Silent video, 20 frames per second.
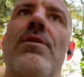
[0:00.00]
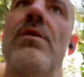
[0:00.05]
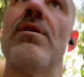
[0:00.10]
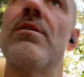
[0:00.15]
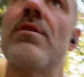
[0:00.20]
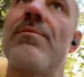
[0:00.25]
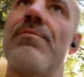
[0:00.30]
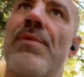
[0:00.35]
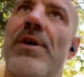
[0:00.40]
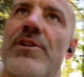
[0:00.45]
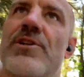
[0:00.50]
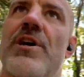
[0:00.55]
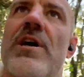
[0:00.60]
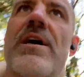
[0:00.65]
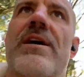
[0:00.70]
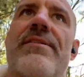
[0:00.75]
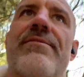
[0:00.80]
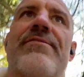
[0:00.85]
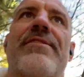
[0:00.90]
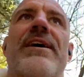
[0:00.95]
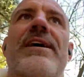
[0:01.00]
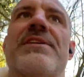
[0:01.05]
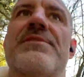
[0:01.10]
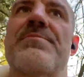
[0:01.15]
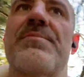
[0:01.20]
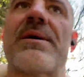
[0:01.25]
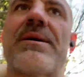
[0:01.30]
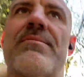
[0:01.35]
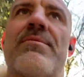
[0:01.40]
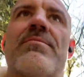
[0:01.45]
much harder phase,
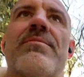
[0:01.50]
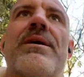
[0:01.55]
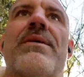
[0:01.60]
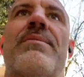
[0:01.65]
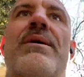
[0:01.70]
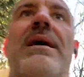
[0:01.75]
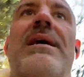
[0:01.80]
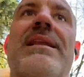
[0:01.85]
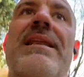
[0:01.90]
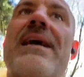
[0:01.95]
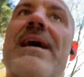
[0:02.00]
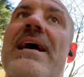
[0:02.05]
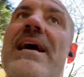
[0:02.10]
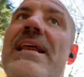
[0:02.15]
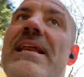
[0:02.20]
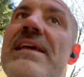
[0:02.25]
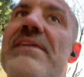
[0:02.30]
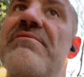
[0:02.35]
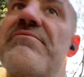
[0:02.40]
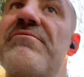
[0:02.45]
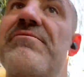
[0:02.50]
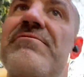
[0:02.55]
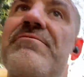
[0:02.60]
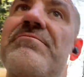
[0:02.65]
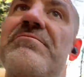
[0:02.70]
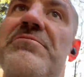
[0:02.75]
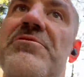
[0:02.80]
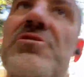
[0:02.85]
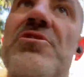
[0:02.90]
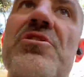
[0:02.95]
probably about
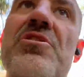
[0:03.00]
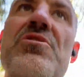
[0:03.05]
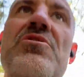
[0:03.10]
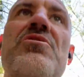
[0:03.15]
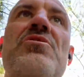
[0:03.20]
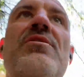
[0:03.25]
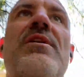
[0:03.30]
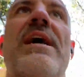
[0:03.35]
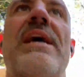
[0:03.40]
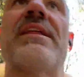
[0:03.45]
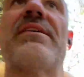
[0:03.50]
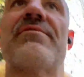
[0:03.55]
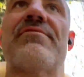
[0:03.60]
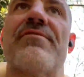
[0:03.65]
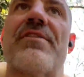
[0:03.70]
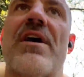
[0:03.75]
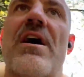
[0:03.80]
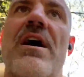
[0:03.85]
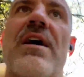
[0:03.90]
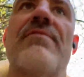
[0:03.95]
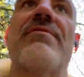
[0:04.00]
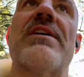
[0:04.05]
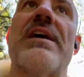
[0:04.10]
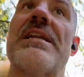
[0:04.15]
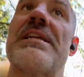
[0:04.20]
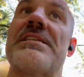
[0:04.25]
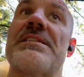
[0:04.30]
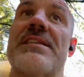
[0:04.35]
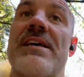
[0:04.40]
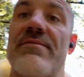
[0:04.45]
92, 95,
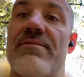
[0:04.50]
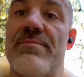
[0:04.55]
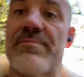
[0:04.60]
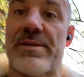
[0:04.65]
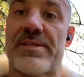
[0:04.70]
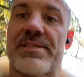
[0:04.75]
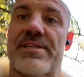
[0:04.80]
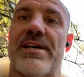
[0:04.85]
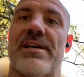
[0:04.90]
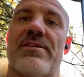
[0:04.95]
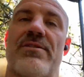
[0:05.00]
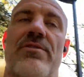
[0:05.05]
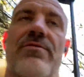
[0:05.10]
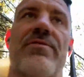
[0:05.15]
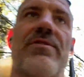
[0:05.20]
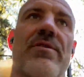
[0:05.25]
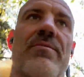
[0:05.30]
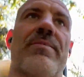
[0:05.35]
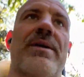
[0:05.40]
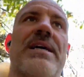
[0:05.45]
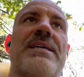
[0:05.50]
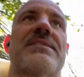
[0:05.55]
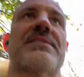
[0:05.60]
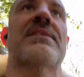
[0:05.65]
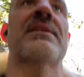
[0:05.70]
97% of your best.